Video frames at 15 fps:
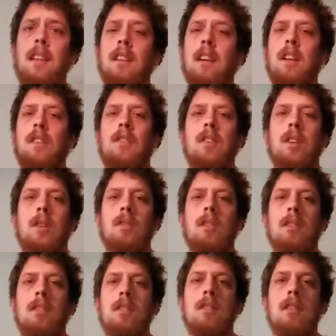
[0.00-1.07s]
And the legend goes
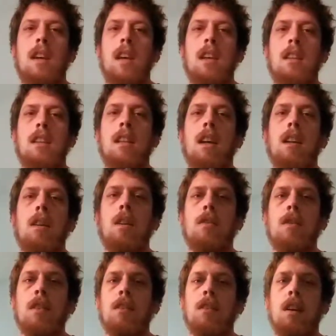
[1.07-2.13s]
on to state that
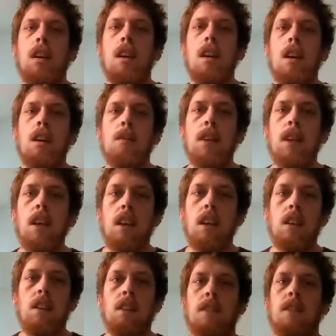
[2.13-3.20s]
over time,
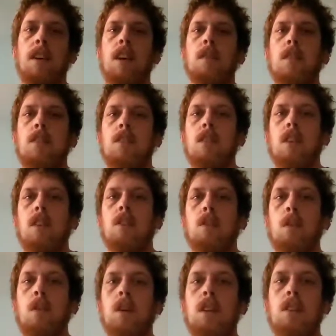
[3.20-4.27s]
the family started
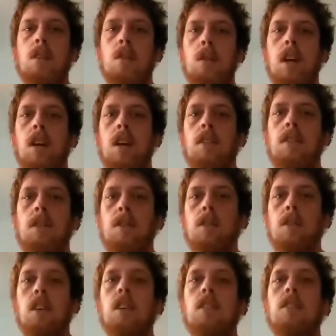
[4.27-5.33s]
to wither away from
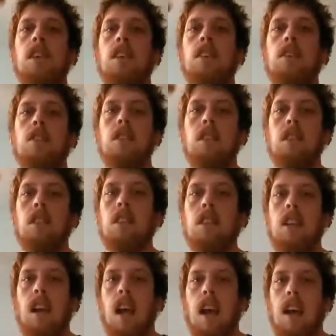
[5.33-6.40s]
starvation,
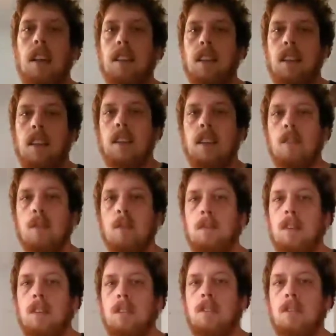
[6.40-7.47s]
and the kids
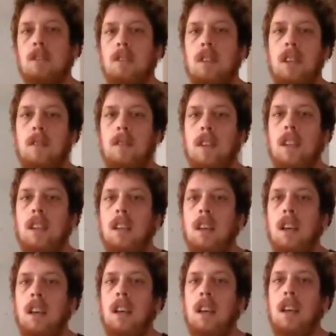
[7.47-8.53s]
would be screaming
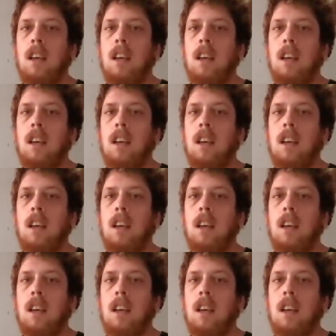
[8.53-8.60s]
